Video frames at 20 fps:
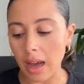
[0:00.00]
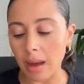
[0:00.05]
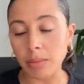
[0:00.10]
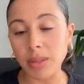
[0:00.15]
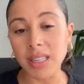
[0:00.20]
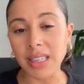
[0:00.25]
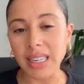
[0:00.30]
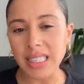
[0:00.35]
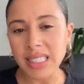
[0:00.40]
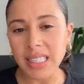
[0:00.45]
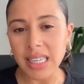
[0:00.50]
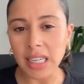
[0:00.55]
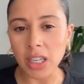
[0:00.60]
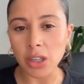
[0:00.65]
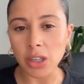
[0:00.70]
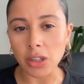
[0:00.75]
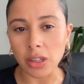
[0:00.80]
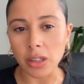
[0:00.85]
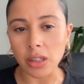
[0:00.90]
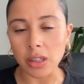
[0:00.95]
So let's take a
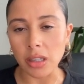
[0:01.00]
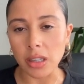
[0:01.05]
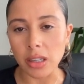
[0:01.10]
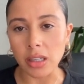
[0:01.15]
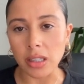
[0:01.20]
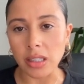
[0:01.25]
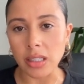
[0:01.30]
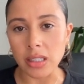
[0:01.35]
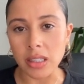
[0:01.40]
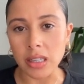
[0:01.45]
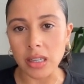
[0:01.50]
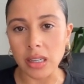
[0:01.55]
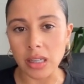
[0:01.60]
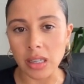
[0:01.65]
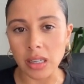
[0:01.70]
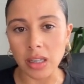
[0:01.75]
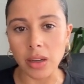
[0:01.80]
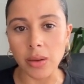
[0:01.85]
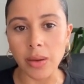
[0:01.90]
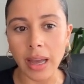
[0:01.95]
look into
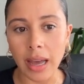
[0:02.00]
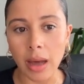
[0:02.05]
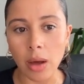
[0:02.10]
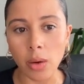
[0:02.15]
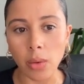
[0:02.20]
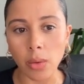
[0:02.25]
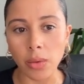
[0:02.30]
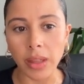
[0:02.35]
how